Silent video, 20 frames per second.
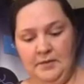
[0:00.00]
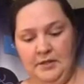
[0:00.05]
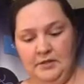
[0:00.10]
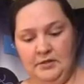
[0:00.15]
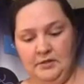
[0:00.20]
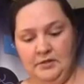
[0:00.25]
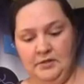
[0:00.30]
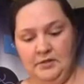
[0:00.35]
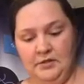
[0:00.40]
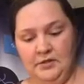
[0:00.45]

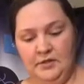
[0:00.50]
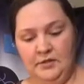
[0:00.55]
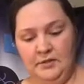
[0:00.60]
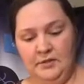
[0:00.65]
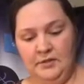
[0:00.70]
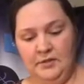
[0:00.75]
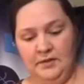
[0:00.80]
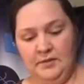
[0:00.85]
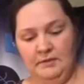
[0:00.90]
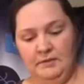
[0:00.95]
and
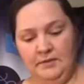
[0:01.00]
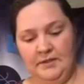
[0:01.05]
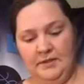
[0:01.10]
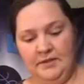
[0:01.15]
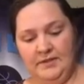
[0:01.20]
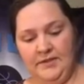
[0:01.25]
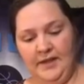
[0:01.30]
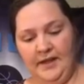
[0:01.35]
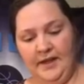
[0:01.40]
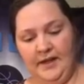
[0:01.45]
showed them
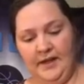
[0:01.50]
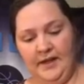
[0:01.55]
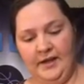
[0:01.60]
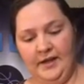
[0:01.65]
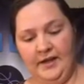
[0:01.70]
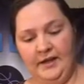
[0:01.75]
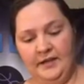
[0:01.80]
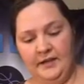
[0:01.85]
this hack.